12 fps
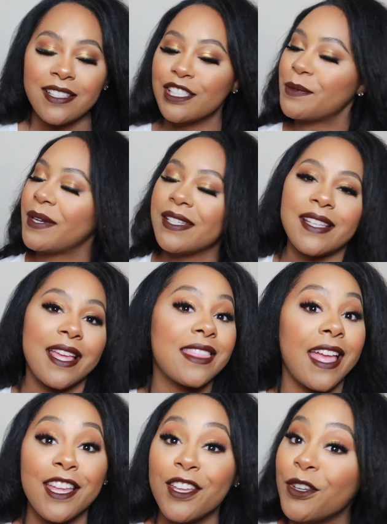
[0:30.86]
Just want to say
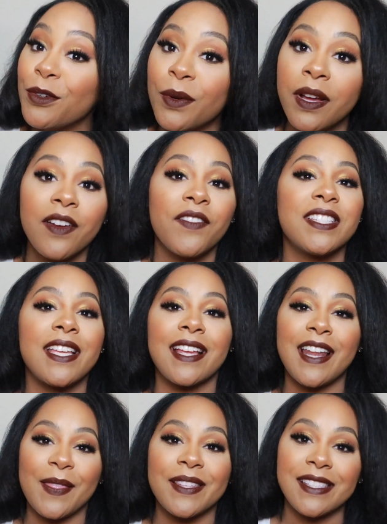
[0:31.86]
thank you for taking
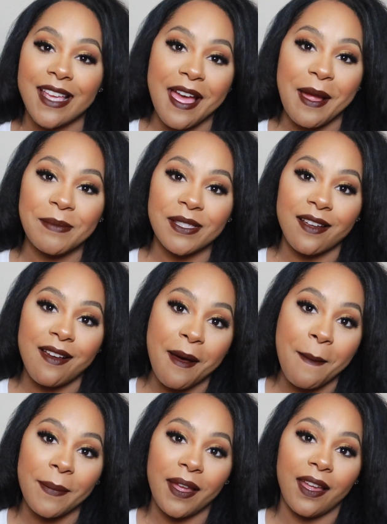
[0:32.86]
out the time to
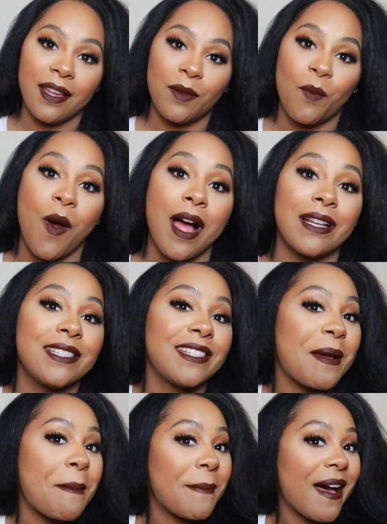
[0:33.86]
come and watch
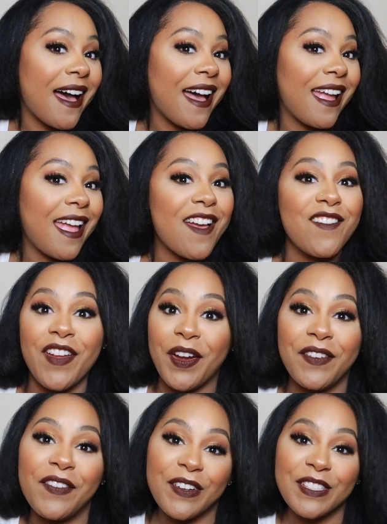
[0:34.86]
my very
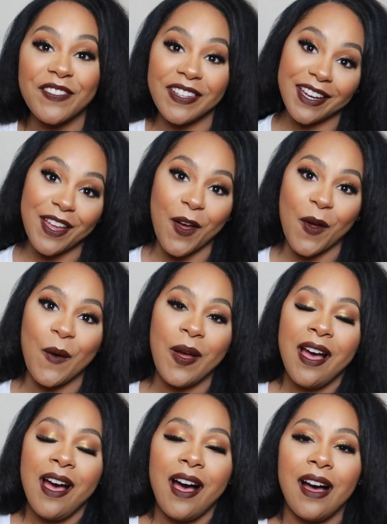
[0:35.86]
first video.
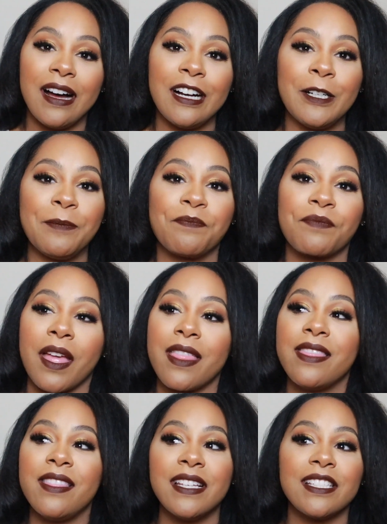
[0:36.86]

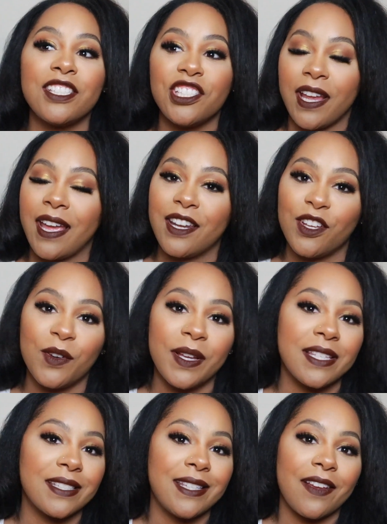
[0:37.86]
This channel
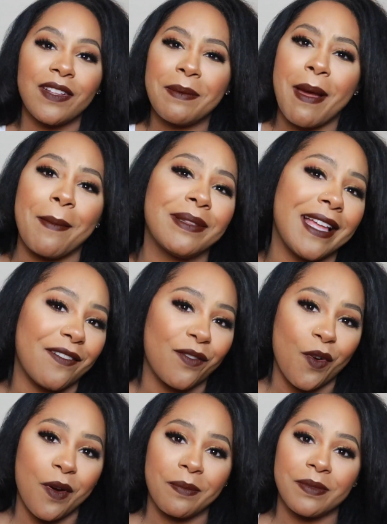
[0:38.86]
is definitely my
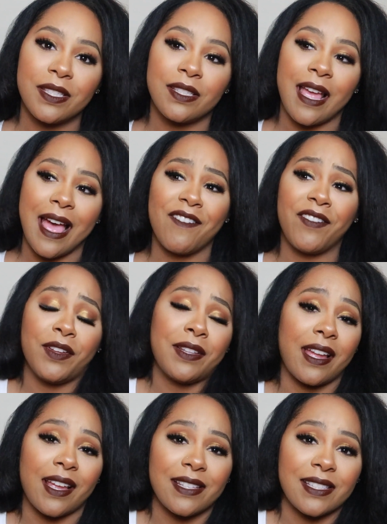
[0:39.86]
platform to, I feel
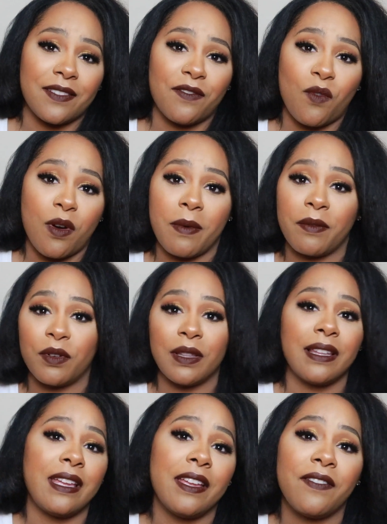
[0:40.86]
like, as a form of
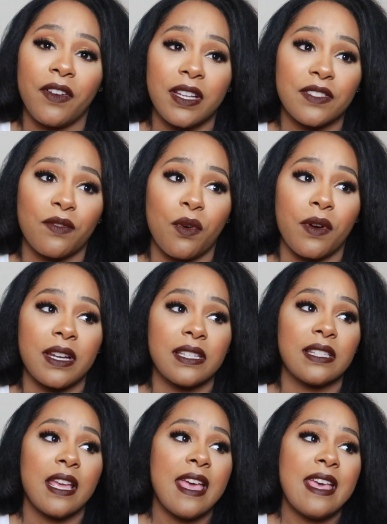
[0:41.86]
relief, as far
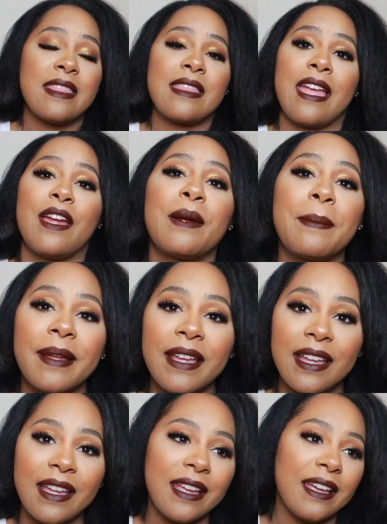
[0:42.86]
as
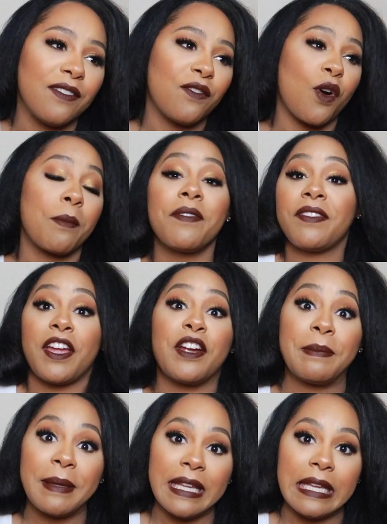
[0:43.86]
therapy, a form of
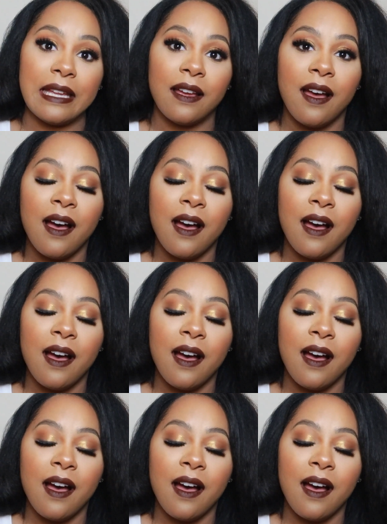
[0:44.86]
therapy,